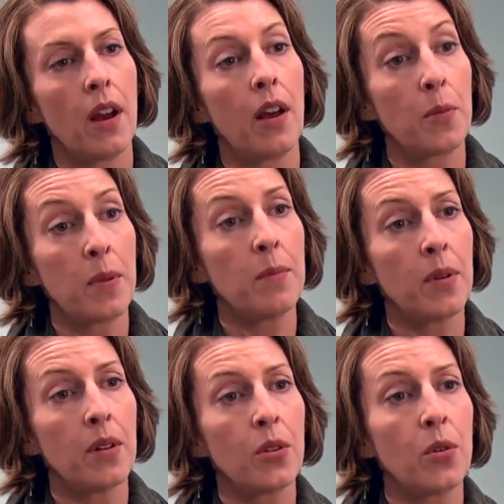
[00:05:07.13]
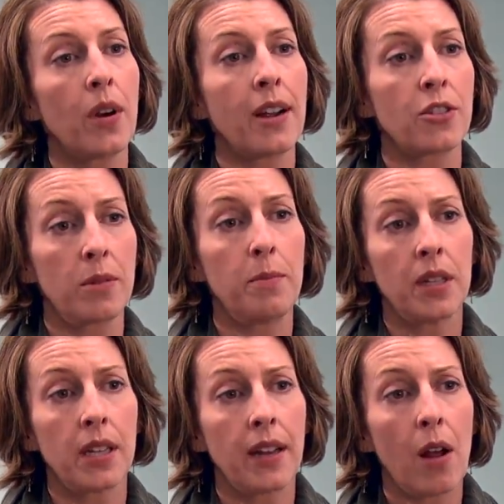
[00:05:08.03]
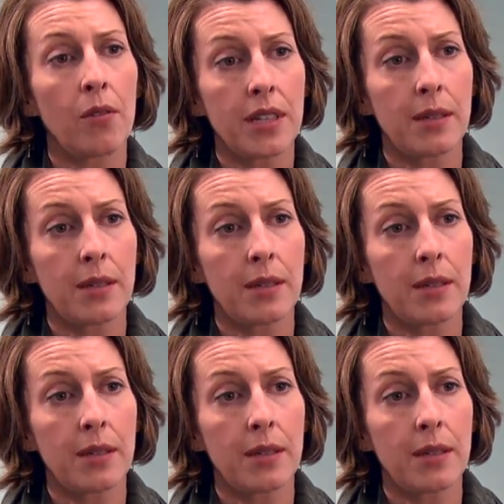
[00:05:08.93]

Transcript: other people who are actually building out the